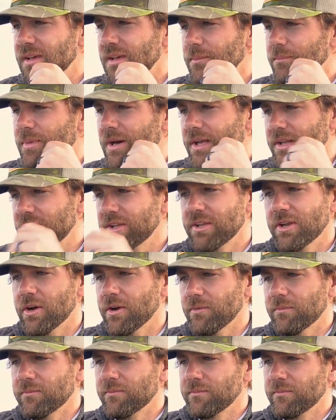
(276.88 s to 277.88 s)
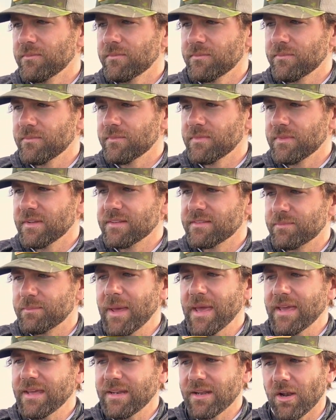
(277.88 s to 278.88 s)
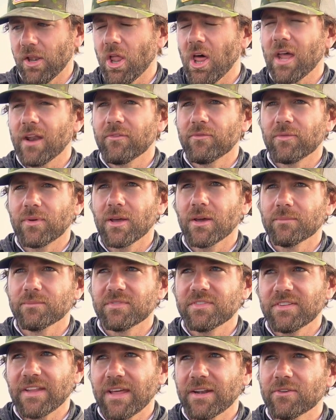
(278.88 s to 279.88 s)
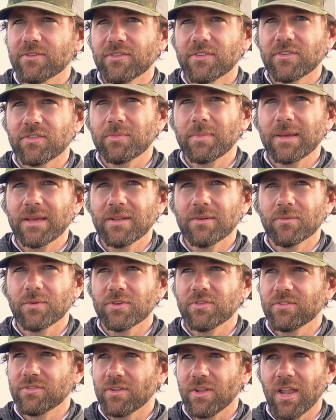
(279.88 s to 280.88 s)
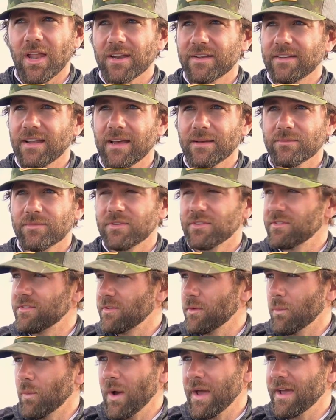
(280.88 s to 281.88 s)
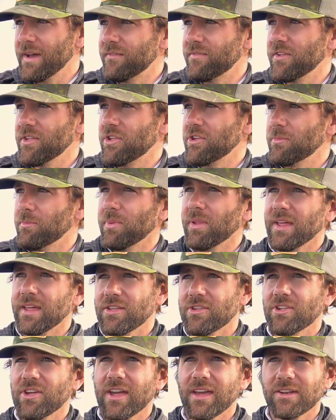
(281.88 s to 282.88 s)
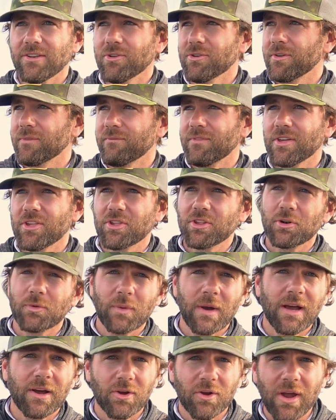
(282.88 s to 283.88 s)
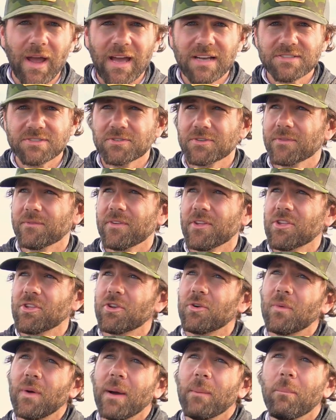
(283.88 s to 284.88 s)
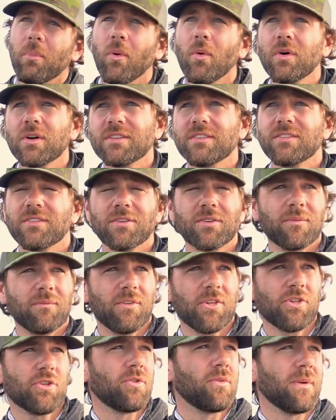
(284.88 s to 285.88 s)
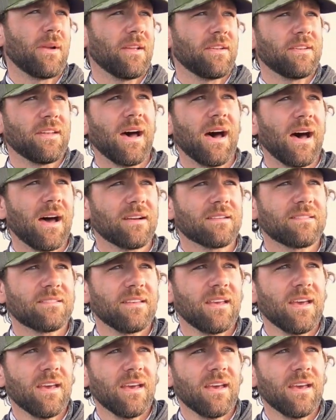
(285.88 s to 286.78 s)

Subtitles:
But you know, this bait and a lot of them come standard suspend, which is a lot of times just the way I fish it plain Jane. You can fish it around grass, you can fish it around points, you can fish it around docks.